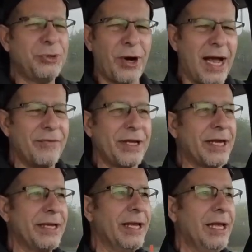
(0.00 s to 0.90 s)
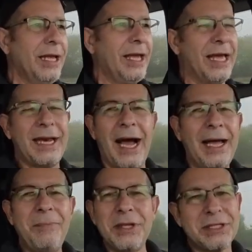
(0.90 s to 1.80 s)
driving it. And
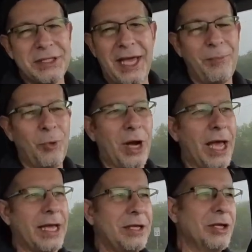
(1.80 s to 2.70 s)
I'm the same way.